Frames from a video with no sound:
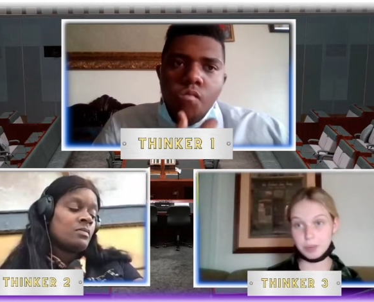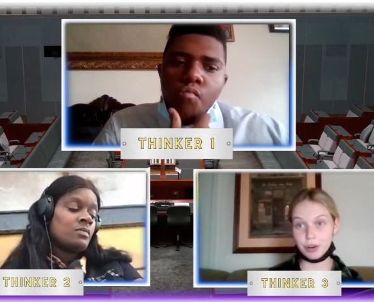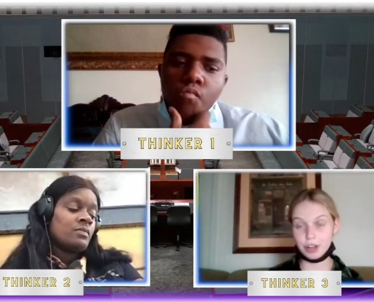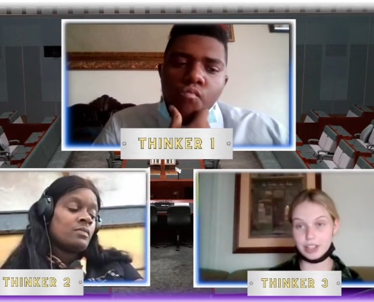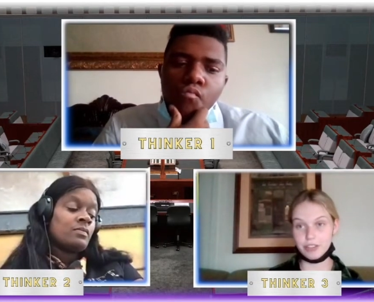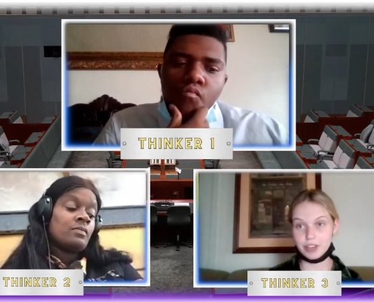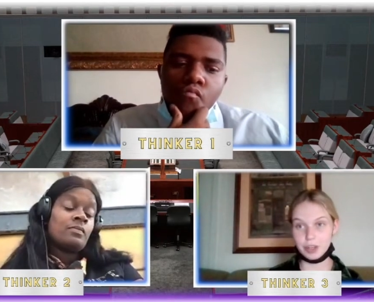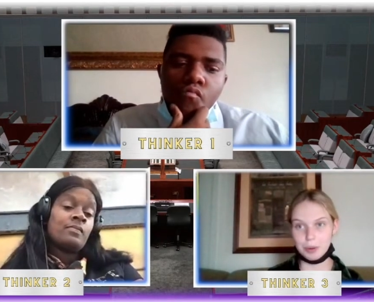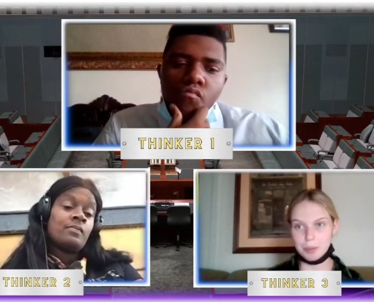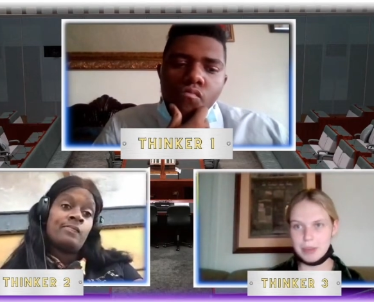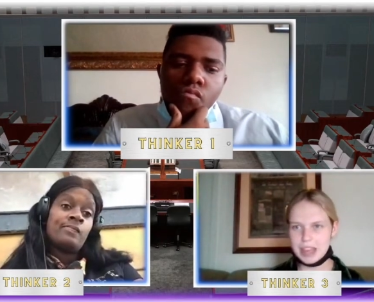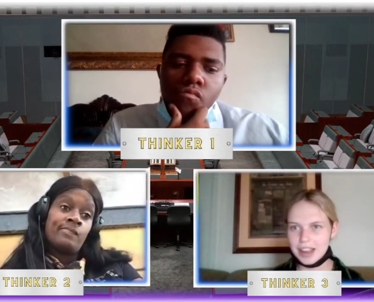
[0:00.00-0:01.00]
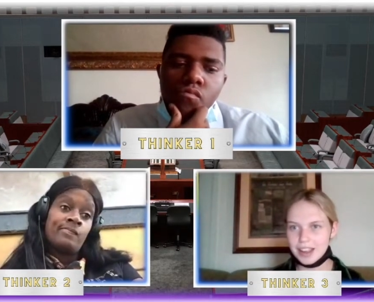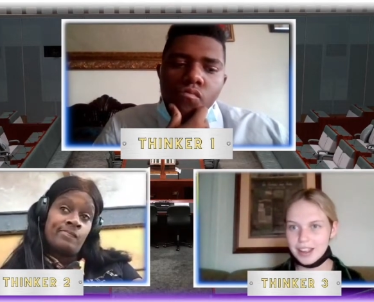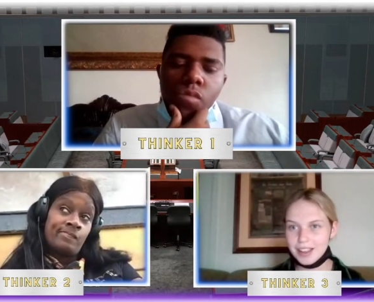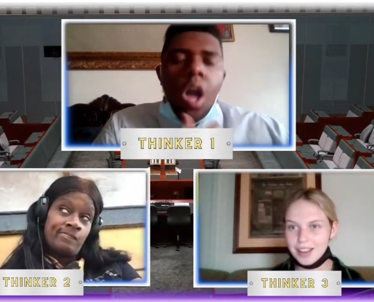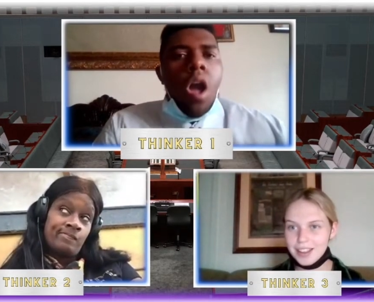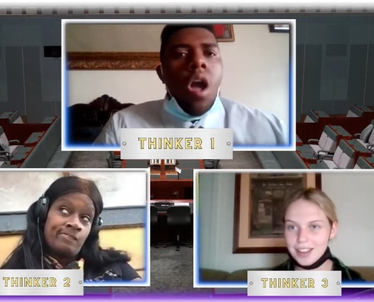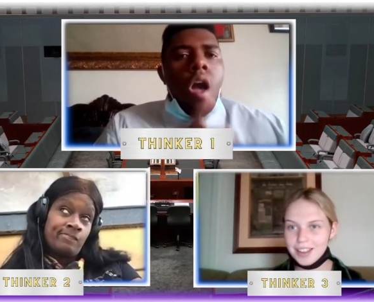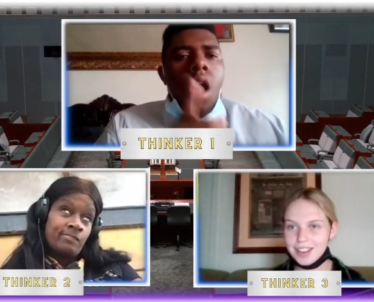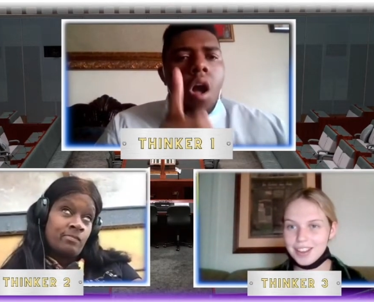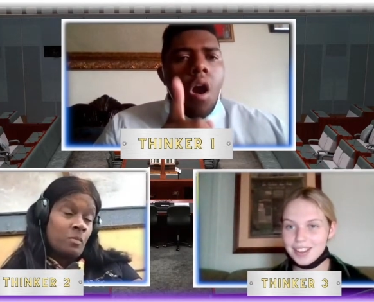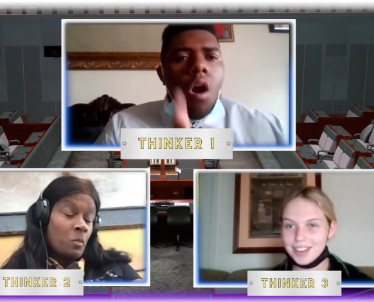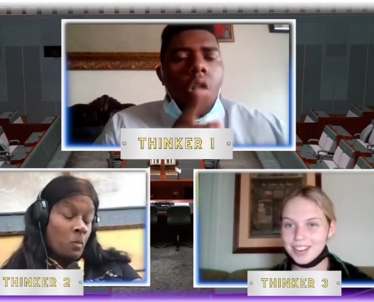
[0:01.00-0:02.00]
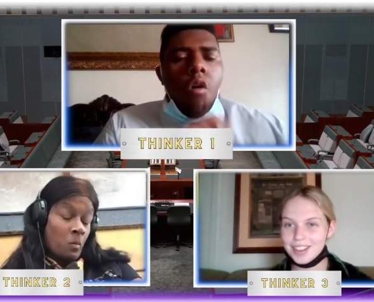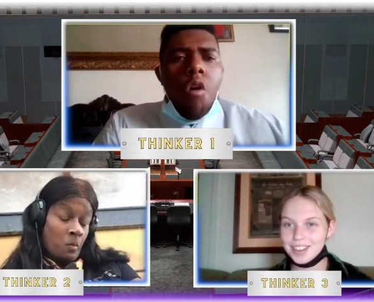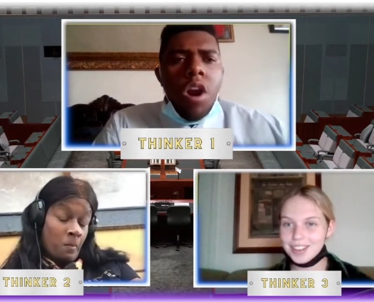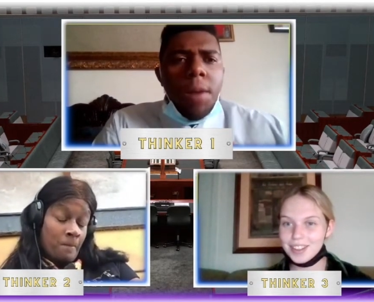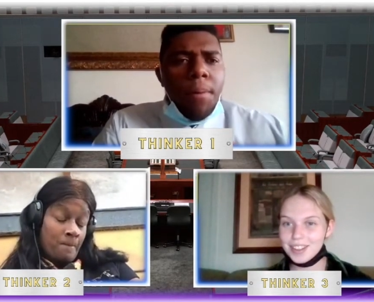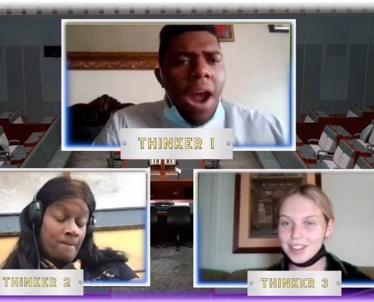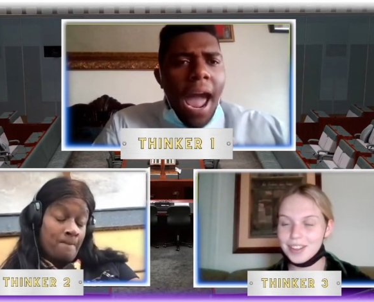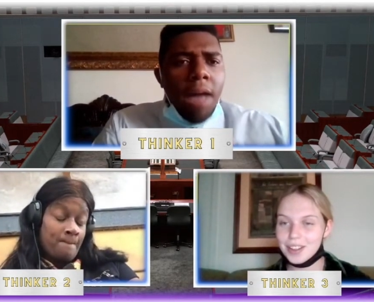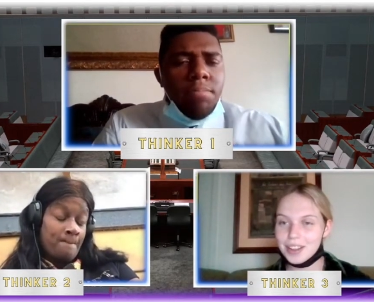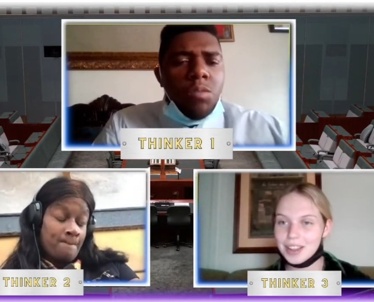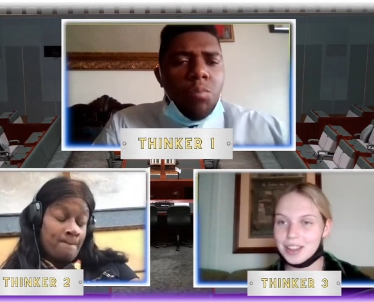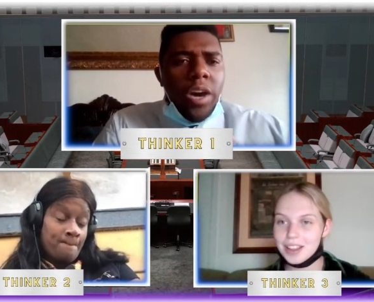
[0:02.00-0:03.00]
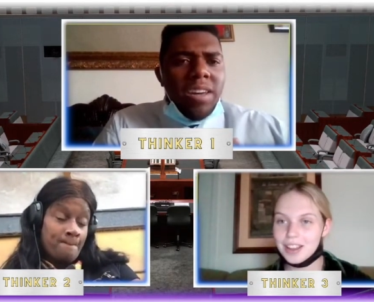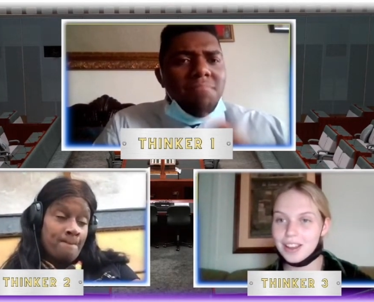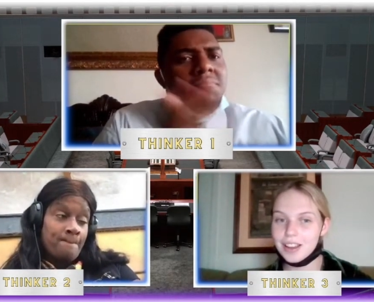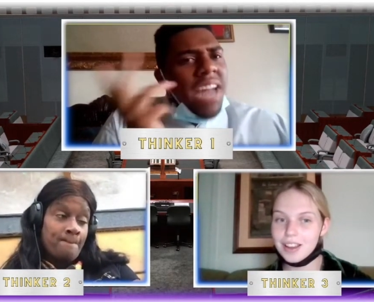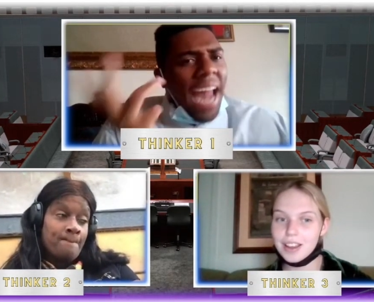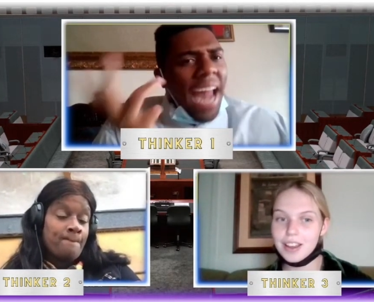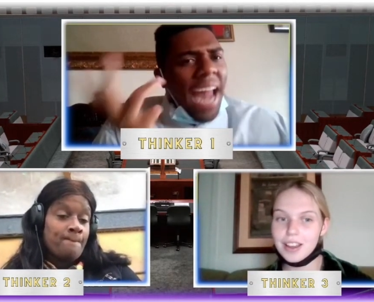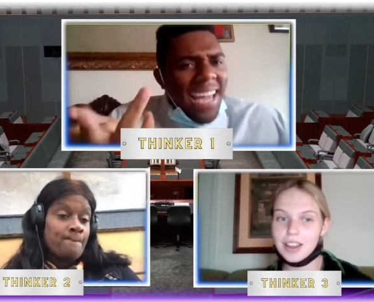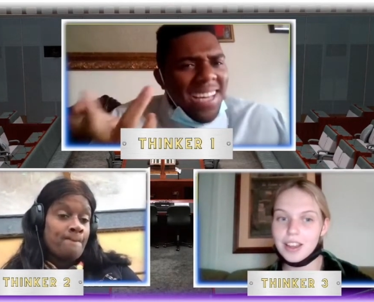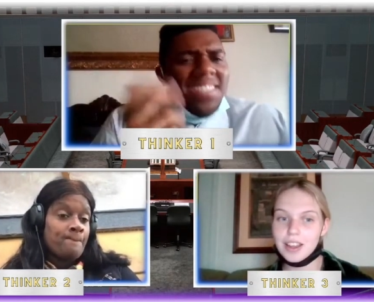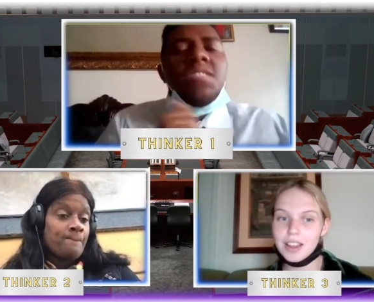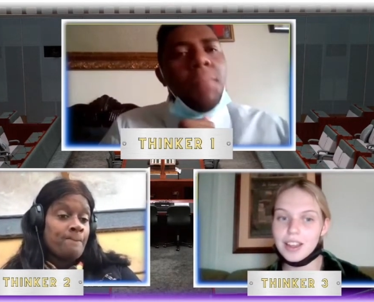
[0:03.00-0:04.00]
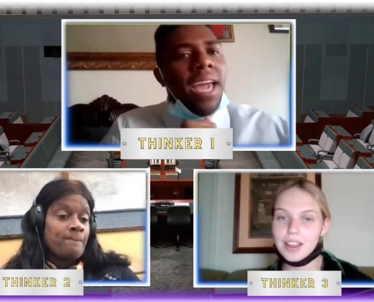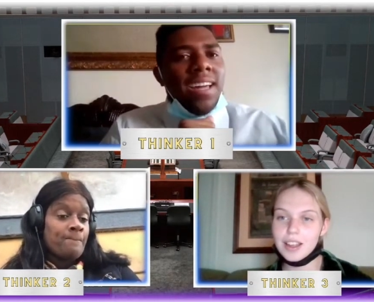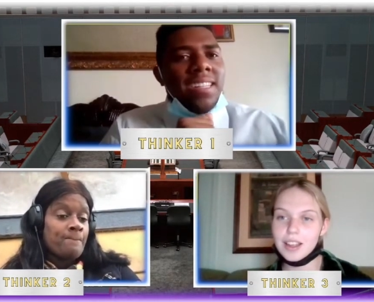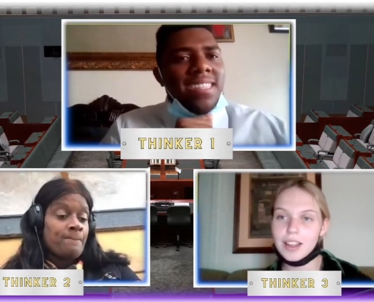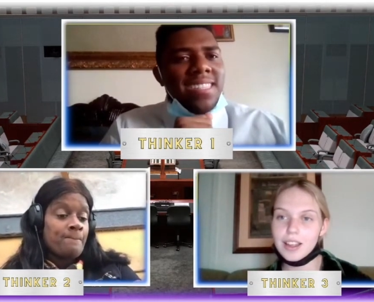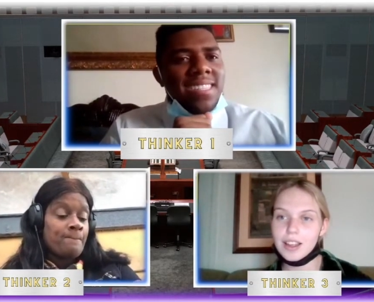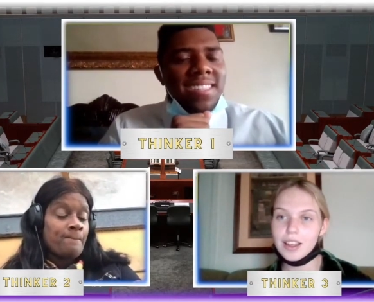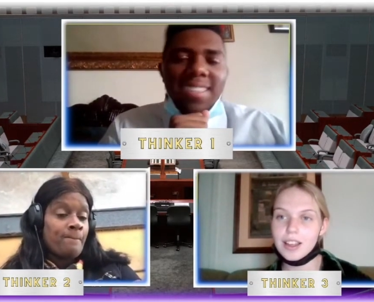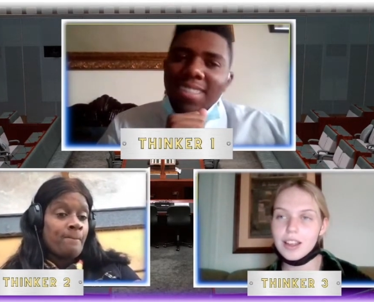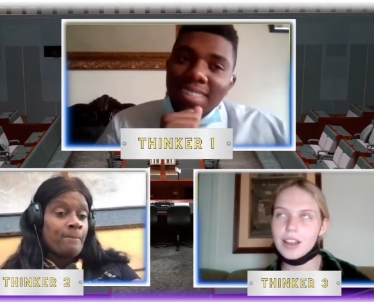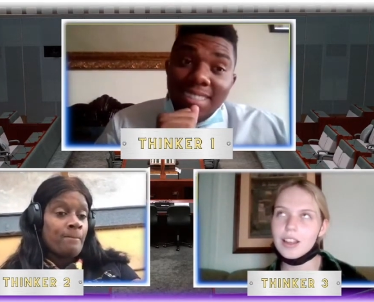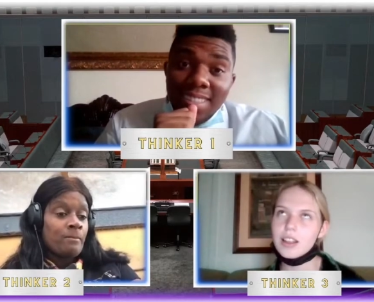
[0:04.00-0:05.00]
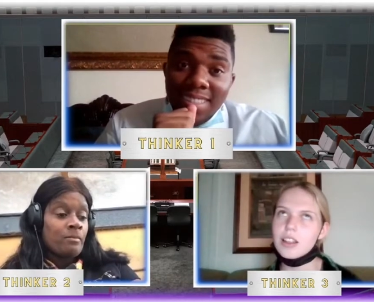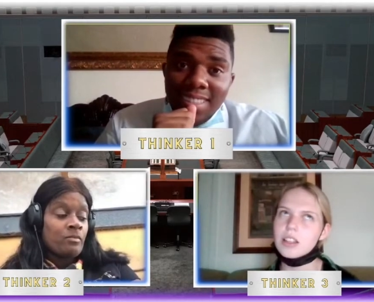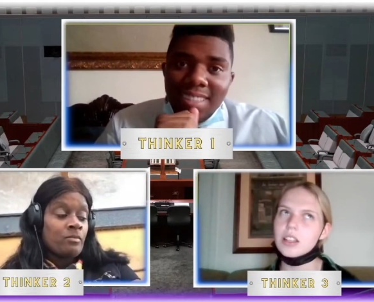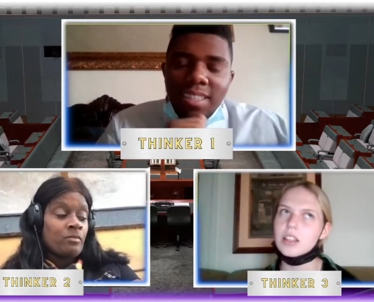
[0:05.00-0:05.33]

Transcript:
Speaker 1: productivity would be?
Speaker 2: Or perhaps what nice means. Huh.